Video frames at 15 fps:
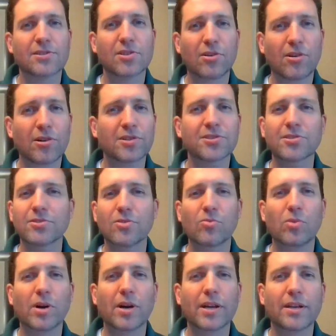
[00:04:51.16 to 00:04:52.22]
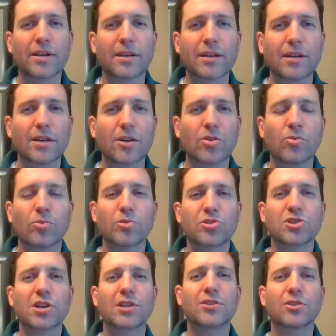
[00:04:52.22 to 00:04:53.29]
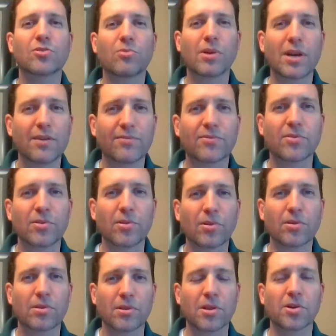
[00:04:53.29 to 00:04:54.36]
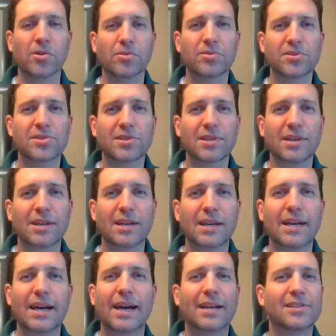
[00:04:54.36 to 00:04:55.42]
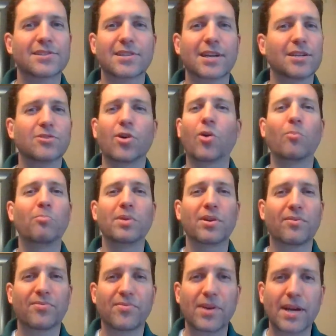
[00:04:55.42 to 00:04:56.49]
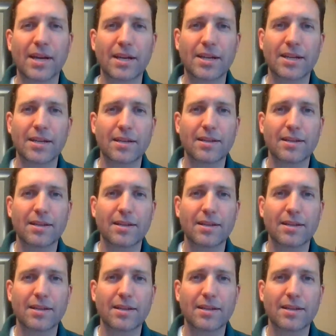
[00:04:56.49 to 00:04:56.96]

is also the one who will shed the grave clothes and say, Don't be afraid.